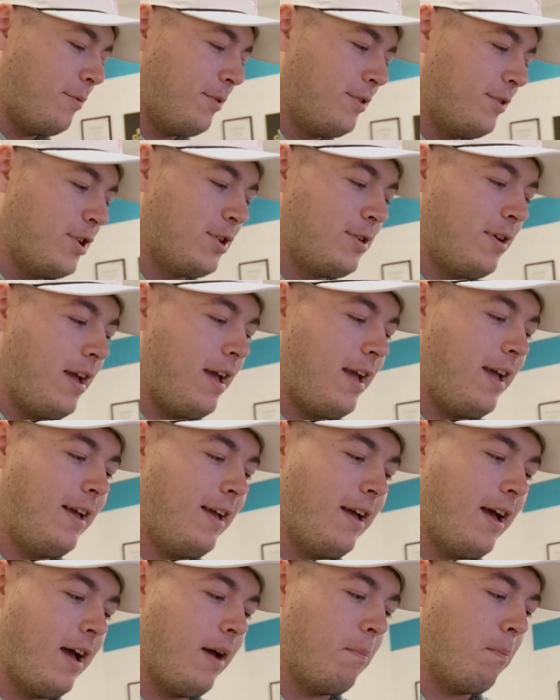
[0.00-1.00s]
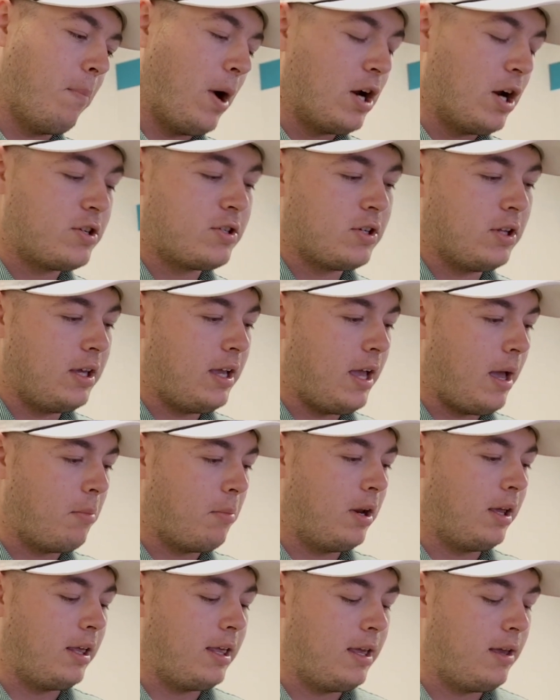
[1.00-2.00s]
Just personally,
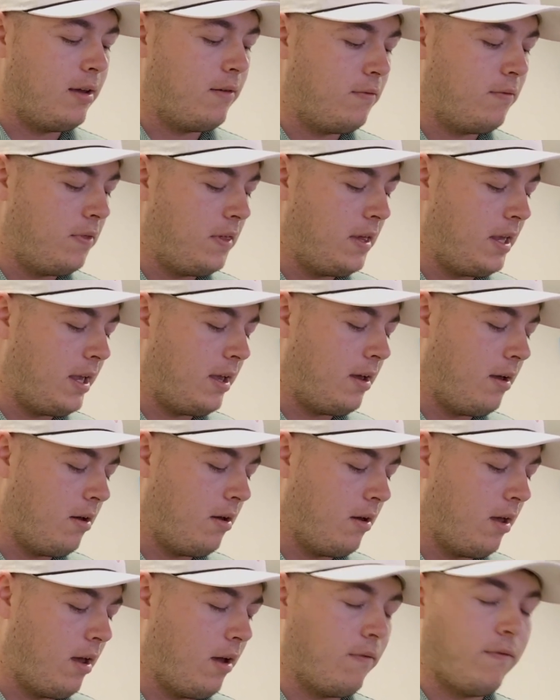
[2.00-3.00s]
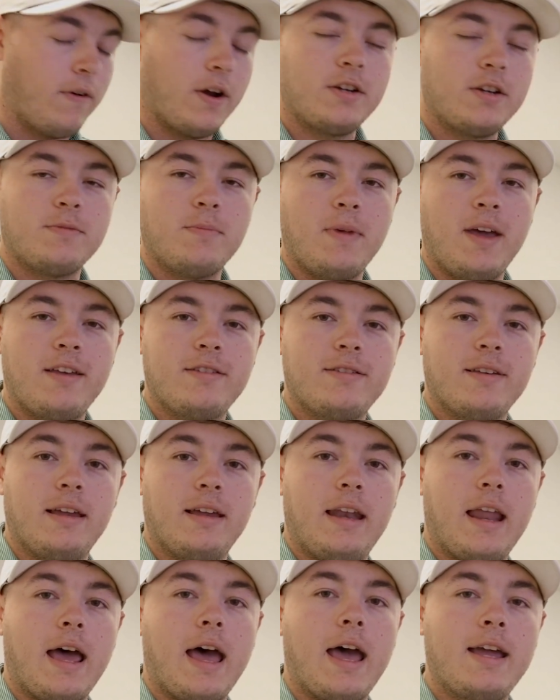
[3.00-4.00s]
I'm going to give the first Mez
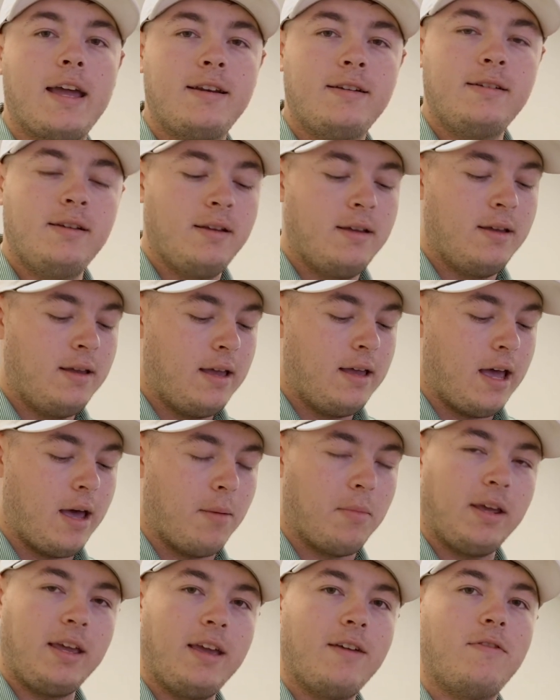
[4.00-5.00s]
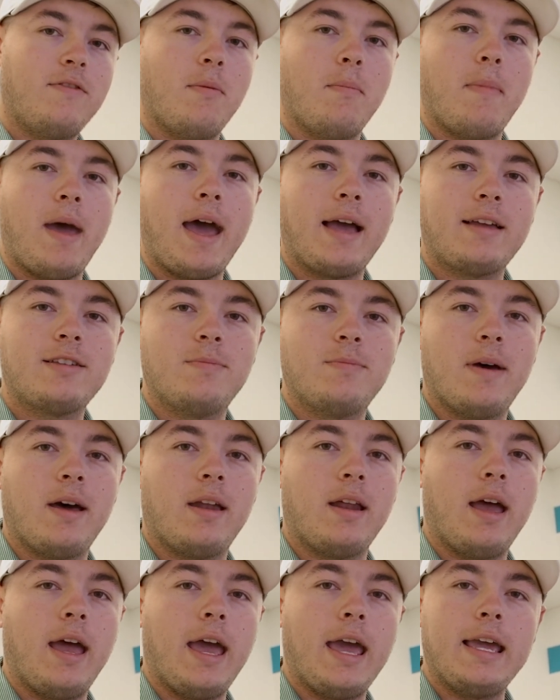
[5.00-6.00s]
a 9. I'm going to give the Max
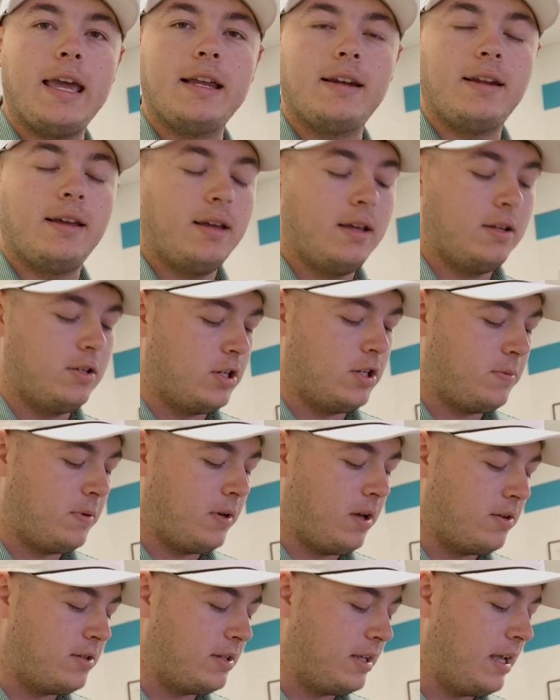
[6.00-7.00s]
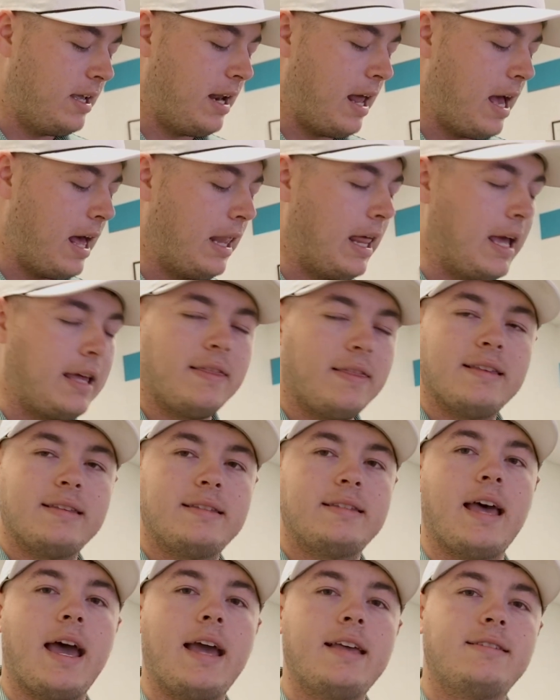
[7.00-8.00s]
about an 8, just because again, I like the
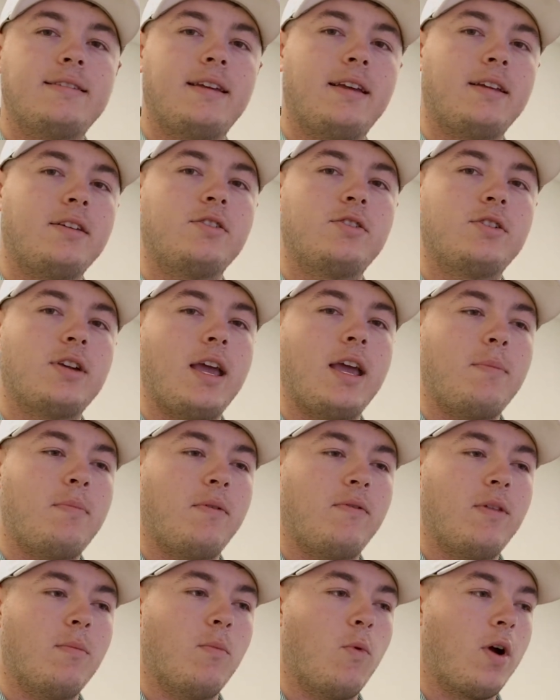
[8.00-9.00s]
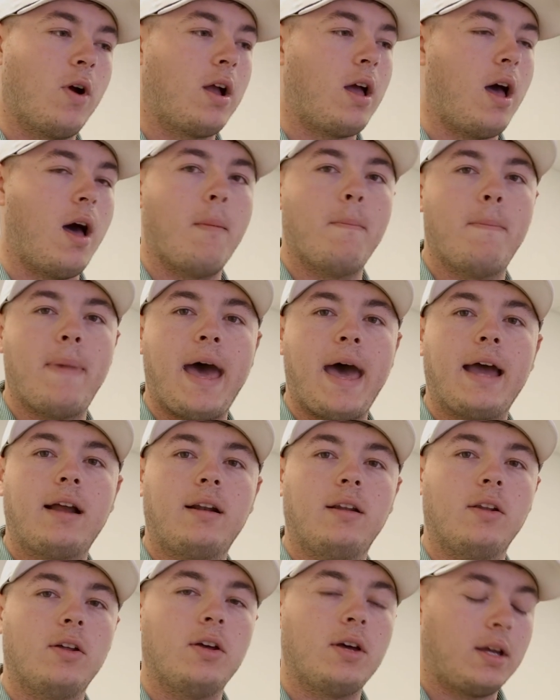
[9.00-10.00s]
sizing and shape of the more
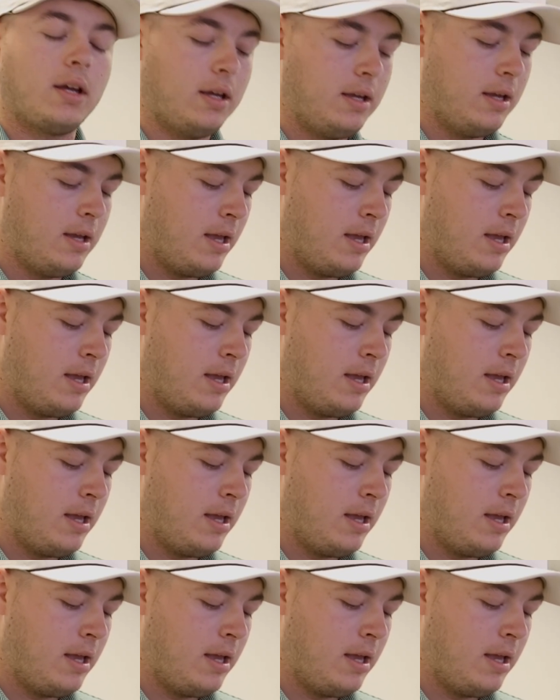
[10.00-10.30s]
compact look.